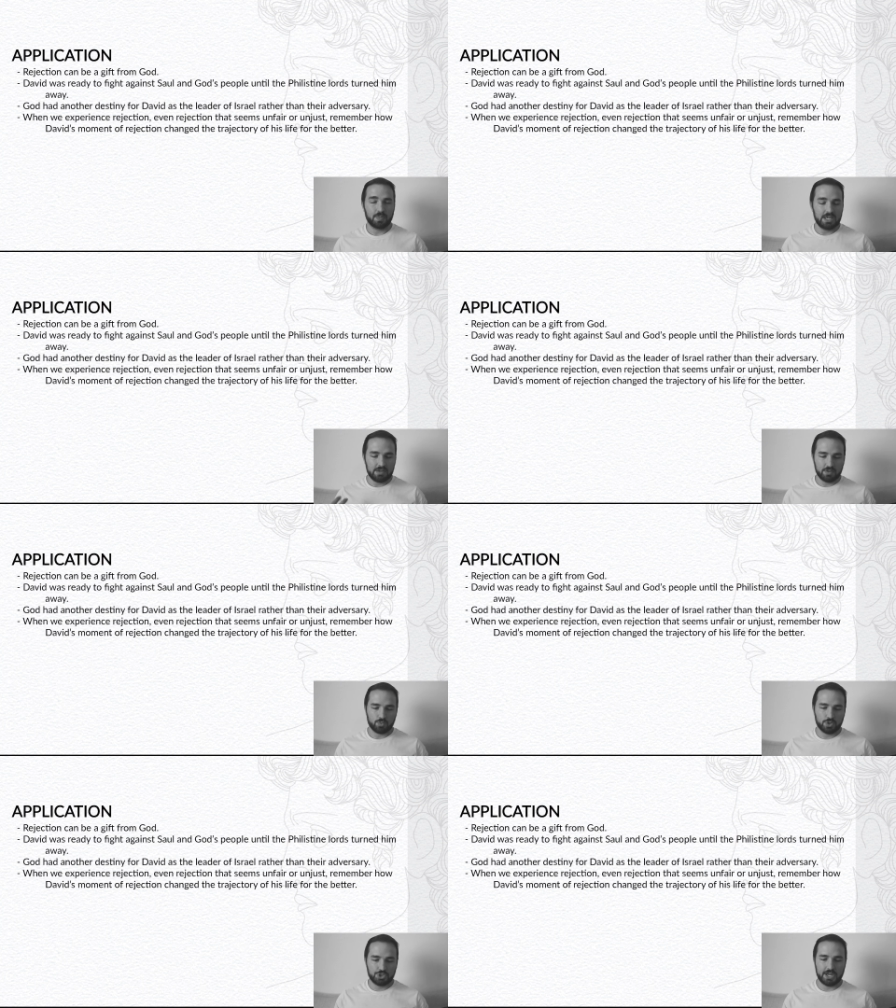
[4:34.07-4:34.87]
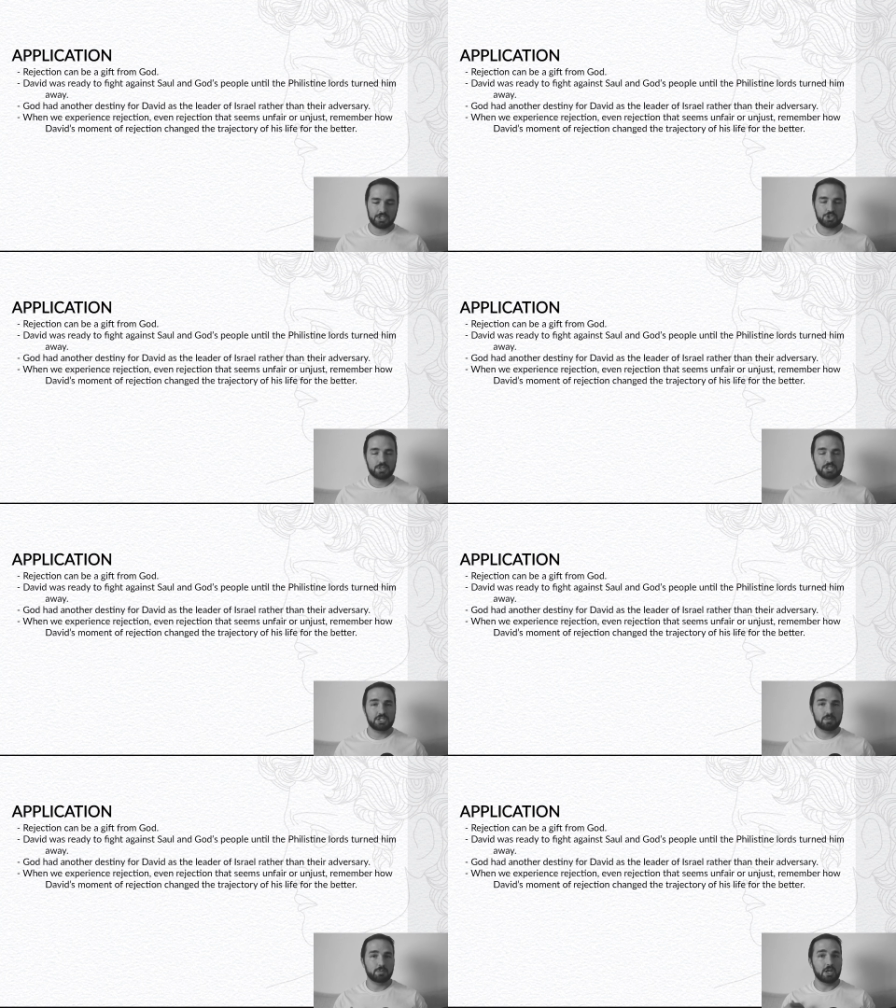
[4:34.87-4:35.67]
even rejection that
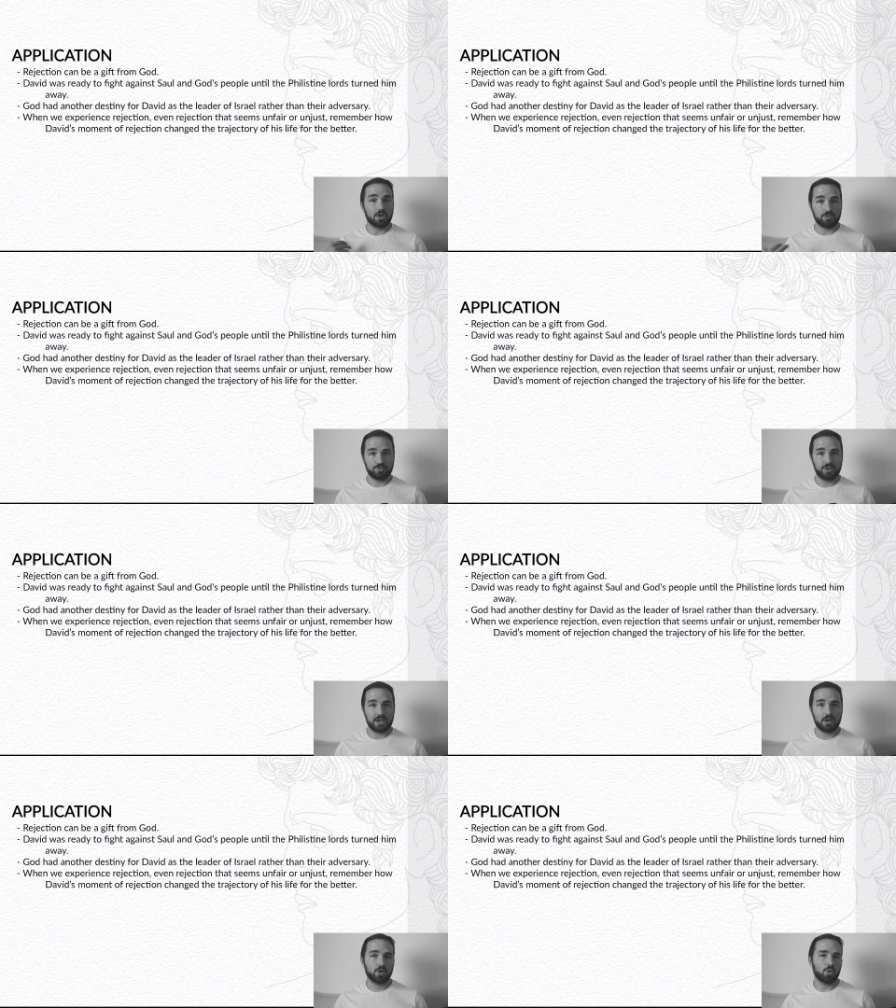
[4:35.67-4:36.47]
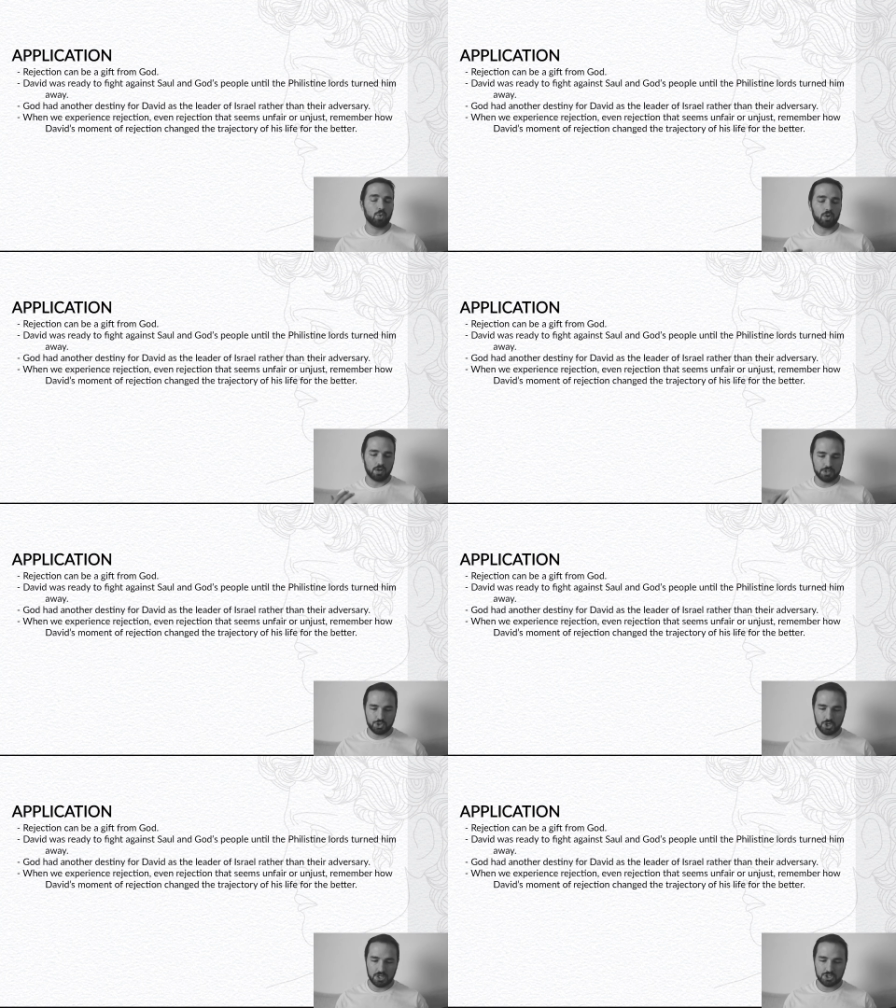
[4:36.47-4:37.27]
seems to be unfair or
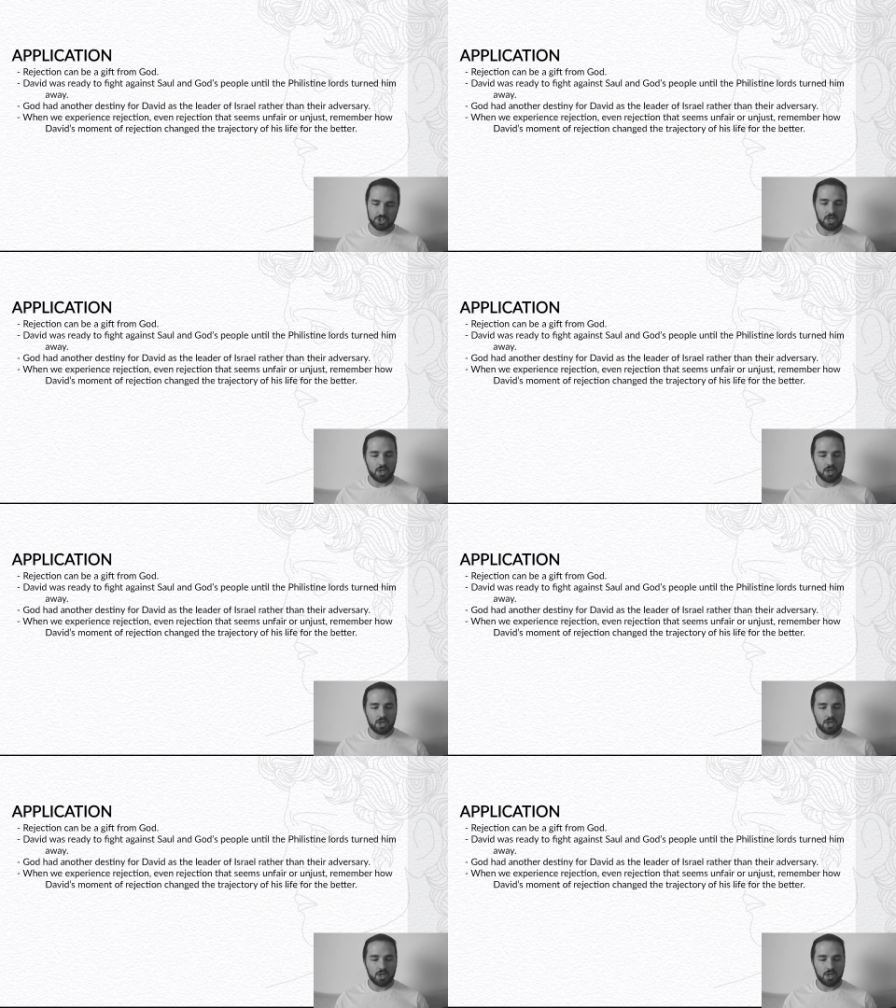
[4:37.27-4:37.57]
unjust,